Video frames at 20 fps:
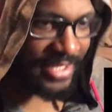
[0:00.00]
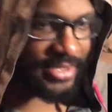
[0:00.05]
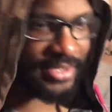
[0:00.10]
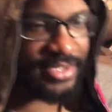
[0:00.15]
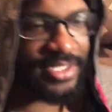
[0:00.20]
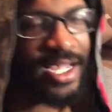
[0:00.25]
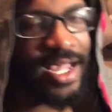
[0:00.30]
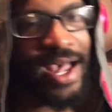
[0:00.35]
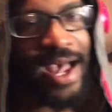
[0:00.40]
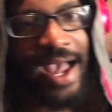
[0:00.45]

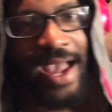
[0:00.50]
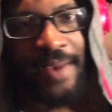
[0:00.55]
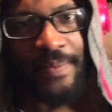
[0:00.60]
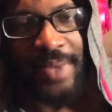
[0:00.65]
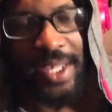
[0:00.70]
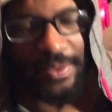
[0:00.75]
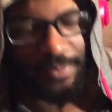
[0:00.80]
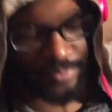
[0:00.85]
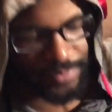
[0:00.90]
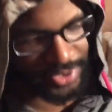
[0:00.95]
time,
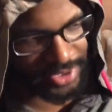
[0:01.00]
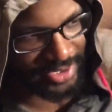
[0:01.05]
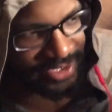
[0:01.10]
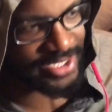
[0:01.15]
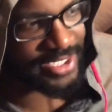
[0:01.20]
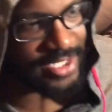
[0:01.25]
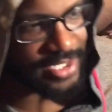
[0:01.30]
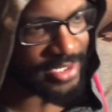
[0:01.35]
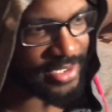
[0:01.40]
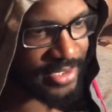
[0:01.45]
and
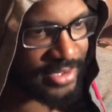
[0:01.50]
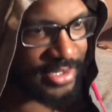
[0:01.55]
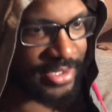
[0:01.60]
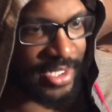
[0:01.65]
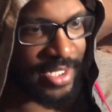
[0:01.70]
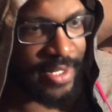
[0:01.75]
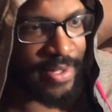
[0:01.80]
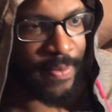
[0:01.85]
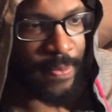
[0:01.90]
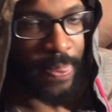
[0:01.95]
please,
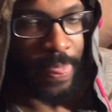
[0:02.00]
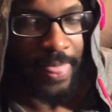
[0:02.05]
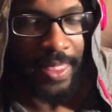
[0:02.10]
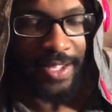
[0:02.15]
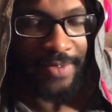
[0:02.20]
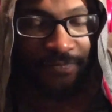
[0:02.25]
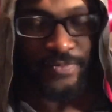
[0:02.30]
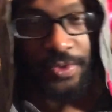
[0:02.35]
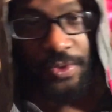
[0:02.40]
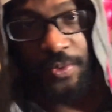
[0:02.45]

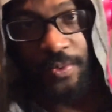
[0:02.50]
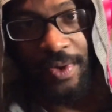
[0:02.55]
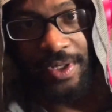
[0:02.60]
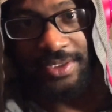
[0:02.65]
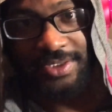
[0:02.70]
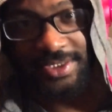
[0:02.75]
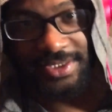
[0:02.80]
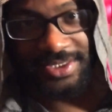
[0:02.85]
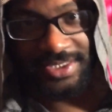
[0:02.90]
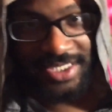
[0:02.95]
if you want
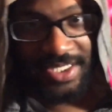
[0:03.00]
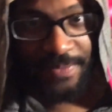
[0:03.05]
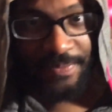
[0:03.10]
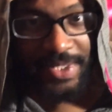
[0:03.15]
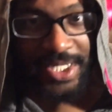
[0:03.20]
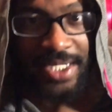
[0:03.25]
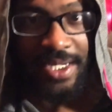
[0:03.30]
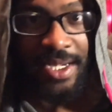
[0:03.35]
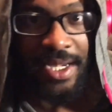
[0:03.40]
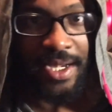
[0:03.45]
to see
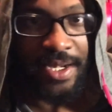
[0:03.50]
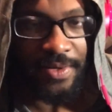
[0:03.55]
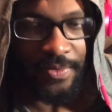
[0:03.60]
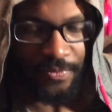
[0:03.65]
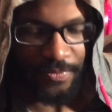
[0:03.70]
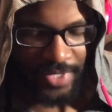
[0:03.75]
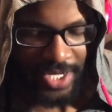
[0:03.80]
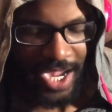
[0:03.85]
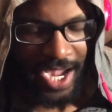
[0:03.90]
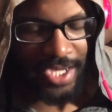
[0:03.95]
me
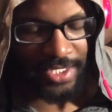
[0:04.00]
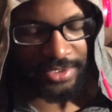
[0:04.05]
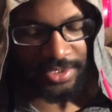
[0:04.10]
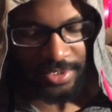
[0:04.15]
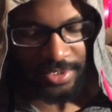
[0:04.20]
react to